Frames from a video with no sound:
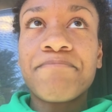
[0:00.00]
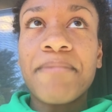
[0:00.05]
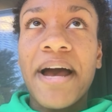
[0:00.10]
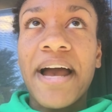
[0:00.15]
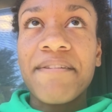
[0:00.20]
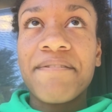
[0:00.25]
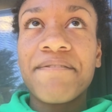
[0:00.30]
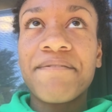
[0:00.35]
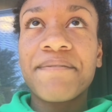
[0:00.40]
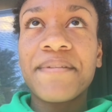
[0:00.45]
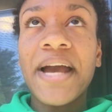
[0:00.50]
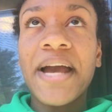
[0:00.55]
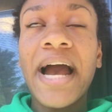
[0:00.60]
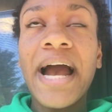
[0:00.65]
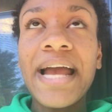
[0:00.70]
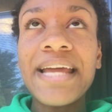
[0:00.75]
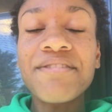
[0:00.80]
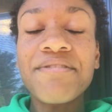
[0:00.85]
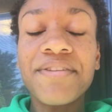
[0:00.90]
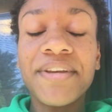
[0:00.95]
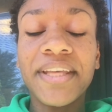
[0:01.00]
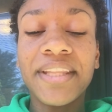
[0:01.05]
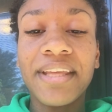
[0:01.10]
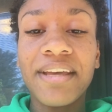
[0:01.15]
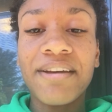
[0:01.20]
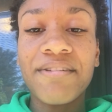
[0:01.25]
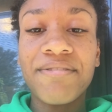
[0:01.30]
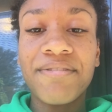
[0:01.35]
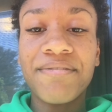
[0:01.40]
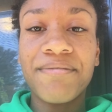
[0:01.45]
I kind of feel
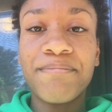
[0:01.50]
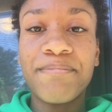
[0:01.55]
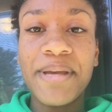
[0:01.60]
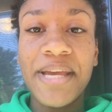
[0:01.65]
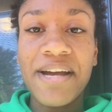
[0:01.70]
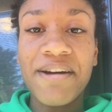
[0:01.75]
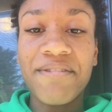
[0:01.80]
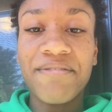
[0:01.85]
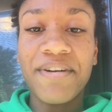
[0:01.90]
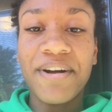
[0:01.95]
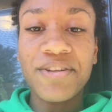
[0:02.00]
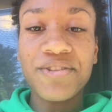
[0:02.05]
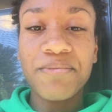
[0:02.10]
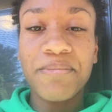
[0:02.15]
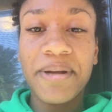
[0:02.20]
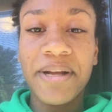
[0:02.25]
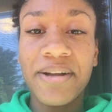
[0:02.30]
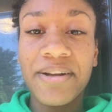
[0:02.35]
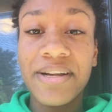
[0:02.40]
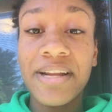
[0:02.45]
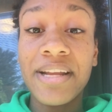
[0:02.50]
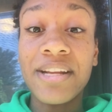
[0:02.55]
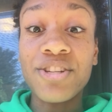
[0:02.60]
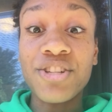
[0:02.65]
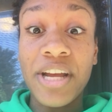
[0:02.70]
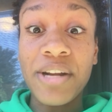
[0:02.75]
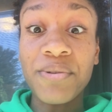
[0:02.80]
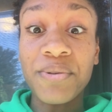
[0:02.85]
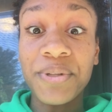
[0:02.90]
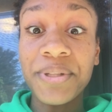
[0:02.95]
like being a foster parent in
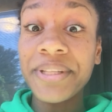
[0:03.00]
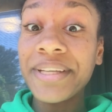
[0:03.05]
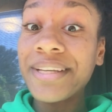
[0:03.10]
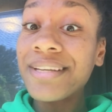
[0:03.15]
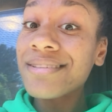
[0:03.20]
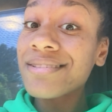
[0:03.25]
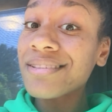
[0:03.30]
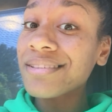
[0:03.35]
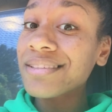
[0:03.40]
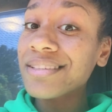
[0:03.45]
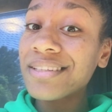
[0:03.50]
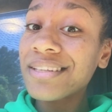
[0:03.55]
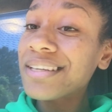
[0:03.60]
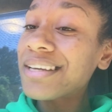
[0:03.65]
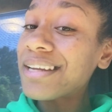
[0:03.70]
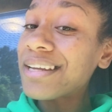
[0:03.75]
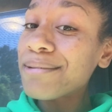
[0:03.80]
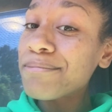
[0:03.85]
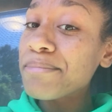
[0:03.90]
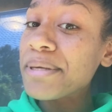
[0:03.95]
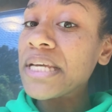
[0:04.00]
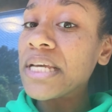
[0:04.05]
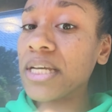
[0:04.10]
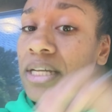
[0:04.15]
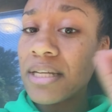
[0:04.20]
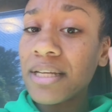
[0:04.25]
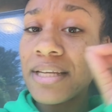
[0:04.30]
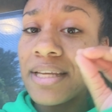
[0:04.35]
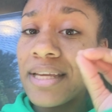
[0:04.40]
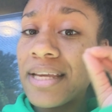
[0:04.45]
general is you
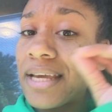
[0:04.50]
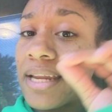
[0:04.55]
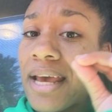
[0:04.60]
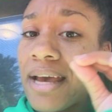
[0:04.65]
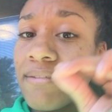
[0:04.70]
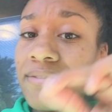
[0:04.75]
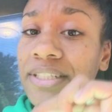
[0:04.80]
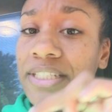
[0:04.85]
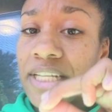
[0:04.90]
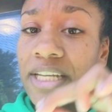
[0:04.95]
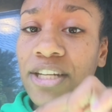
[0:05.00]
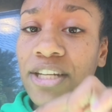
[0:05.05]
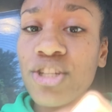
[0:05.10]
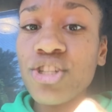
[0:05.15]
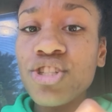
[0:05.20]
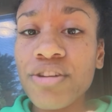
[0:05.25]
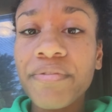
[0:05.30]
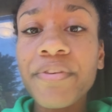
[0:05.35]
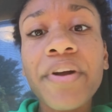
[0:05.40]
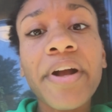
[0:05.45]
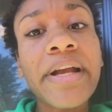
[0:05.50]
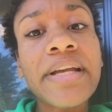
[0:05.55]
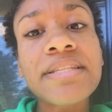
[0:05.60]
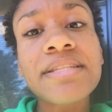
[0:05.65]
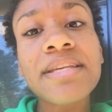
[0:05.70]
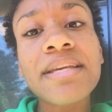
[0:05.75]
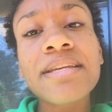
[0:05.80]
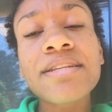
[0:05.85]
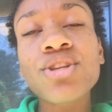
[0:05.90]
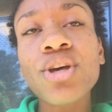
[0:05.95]
gotta have a tinge of
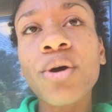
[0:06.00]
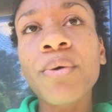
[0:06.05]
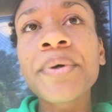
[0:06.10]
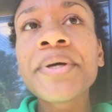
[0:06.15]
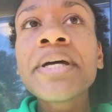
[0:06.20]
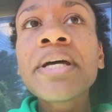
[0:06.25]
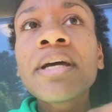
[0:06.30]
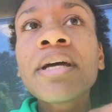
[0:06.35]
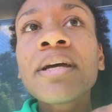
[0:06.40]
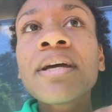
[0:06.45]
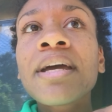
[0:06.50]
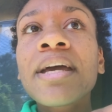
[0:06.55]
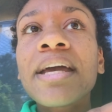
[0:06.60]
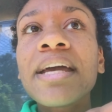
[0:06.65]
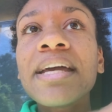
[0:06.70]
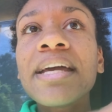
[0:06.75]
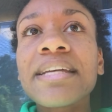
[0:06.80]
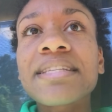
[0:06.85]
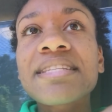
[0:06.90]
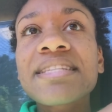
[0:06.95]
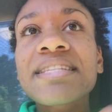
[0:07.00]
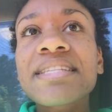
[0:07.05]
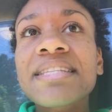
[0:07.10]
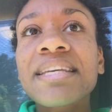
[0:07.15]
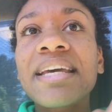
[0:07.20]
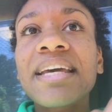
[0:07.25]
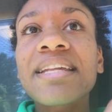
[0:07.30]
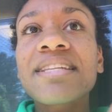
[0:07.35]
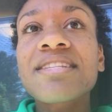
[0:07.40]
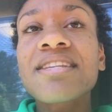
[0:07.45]
crazy. So
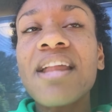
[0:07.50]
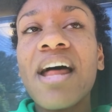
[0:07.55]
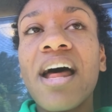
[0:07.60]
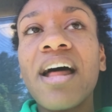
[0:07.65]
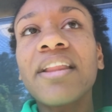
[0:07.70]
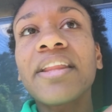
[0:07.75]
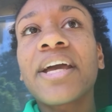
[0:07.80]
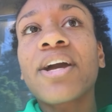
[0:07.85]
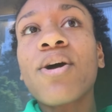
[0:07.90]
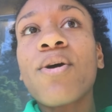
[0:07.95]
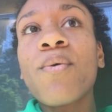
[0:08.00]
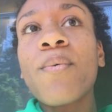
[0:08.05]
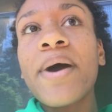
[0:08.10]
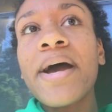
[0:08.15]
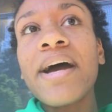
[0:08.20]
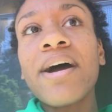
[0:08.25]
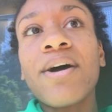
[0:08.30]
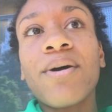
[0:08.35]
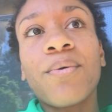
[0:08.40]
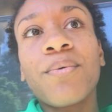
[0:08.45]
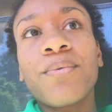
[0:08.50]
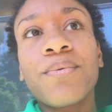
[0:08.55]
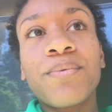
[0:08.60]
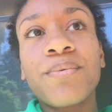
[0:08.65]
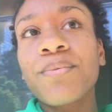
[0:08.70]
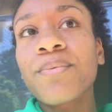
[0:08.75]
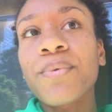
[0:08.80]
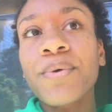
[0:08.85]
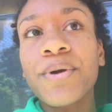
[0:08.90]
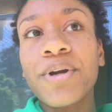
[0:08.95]
it's not like, oh wow,
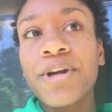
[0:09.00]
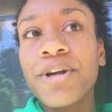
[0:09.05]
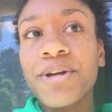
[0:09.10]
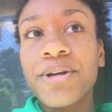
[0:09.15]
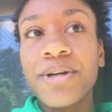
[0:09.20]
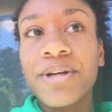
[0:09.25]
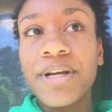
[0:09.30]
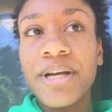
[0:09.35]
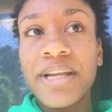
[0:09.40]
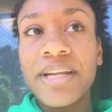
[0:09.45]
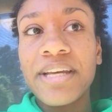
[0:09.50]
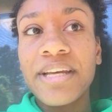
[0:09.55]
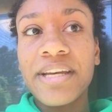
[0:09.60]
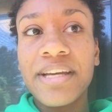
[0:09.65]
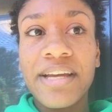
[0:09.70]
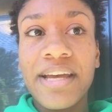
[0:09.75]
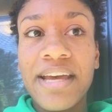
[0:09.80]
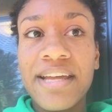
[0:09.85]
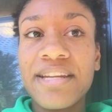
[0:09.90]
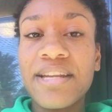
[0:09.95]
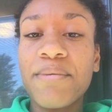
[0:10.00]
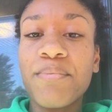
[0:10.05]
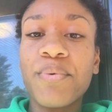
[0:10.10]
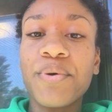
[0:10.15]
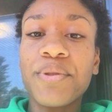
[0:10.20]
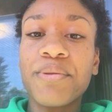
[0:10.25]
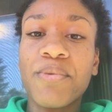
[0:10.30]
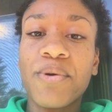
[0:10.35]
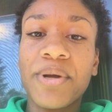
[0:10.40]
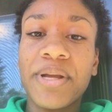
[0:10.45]
we're gonna end up
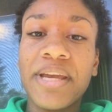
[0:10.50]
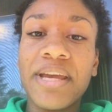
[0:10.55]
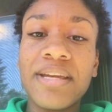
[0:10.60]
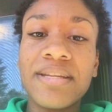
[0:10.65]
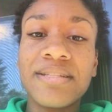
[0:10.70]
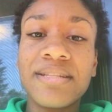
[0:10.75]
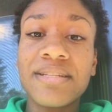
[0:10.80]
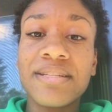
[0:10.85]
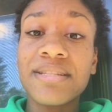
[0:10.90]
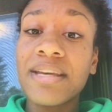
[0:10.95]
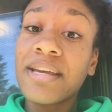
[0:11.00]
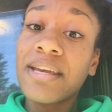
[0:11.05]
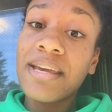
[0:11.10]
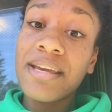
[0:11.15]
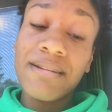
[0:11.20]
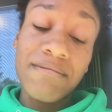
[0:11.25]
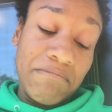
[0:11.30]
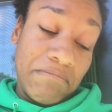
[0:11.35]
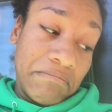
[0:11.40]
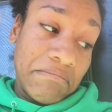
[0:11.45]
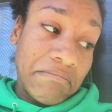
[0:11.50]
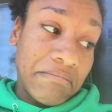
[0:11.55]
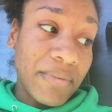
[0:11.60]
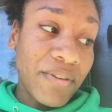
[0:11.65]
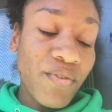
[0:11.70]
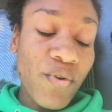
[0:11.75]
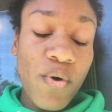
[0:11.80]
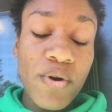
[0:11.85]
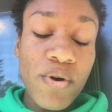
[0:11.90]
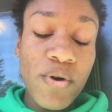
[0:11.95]
with more kids. It's like, yeah,
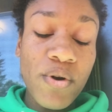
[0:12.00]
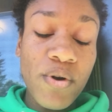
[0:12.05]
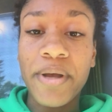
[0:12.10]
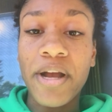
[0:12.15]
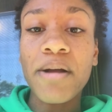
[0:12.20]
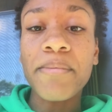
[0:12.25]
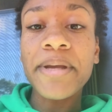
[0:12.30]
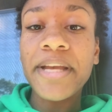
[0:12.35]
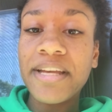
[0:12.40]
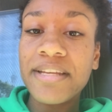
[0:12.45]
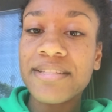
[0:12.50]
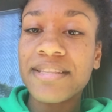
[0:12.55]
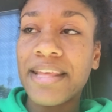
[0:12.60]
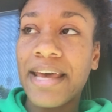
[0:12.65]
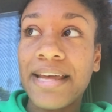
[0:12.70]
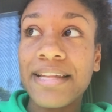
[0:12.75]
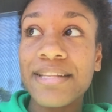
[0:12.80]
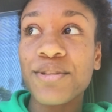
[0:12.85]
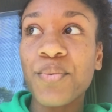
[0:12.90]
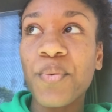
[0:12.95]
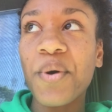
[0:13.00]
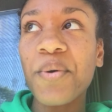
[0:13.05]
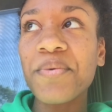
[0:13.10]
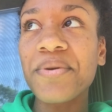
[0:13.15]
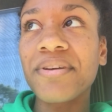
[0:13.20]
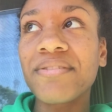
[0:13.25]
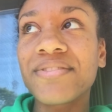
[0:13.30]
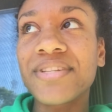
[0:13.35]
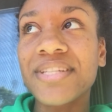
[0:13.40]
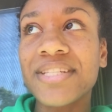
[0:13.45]
we are, because that's what
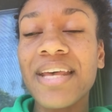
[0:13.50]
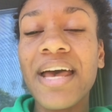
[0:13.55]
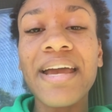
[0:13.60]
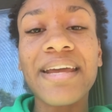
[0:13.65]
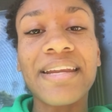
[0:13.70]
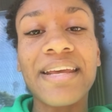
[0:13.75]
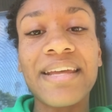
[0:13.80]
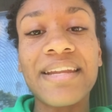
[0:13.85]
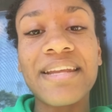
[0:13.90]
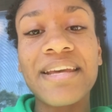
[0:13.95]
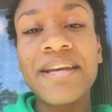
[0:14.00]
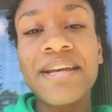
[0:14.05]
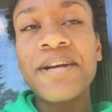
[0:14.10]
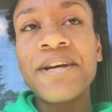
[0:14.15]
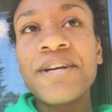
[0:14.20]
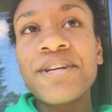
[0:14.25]
we've decided.